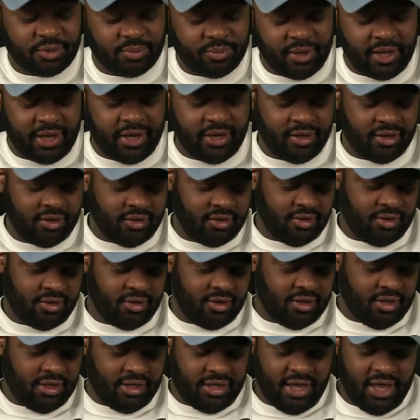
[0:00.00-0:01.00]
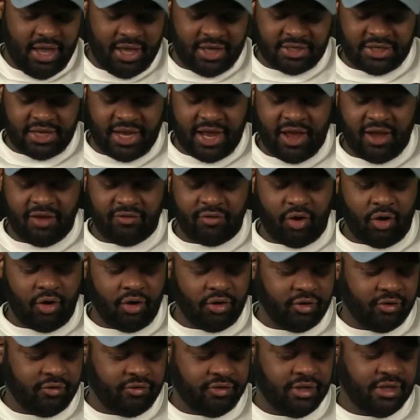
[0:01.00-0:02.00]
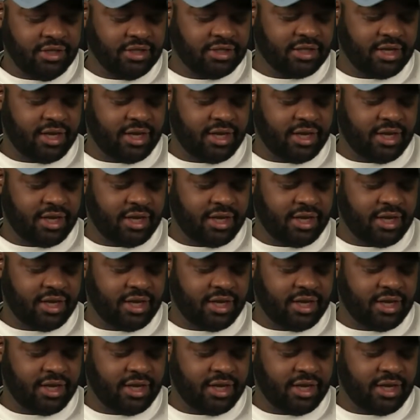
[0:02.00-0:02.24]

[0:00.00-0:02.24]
But yeah, to have all of these